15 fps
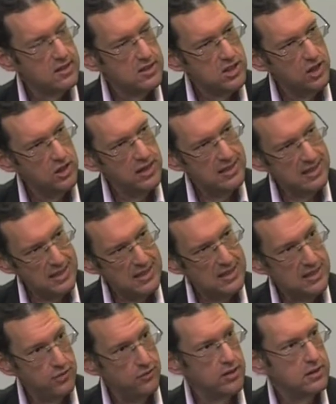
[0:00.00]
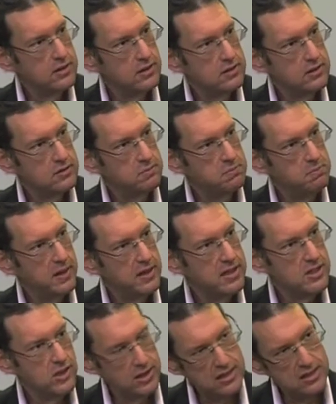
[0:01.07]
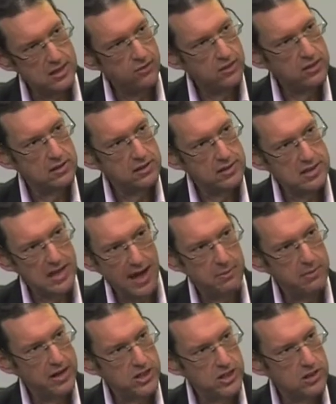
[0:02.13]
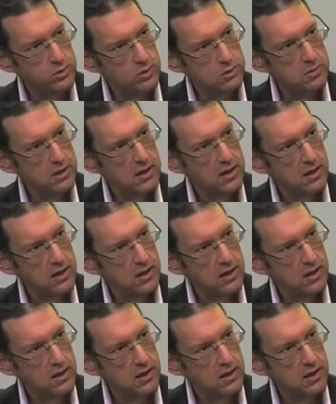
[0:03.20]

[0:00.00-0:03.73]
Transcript: So it is difficult, but it's not as difficult as I imagined it would be.